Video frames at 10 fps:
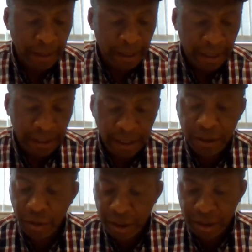and
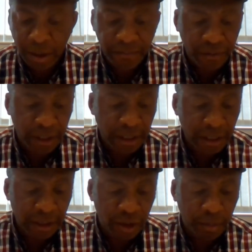so there's some funding
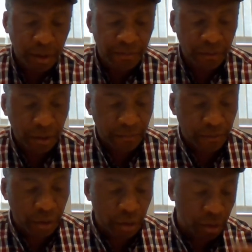and support
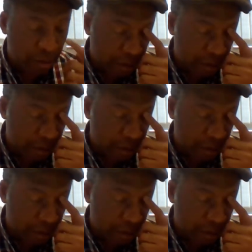for those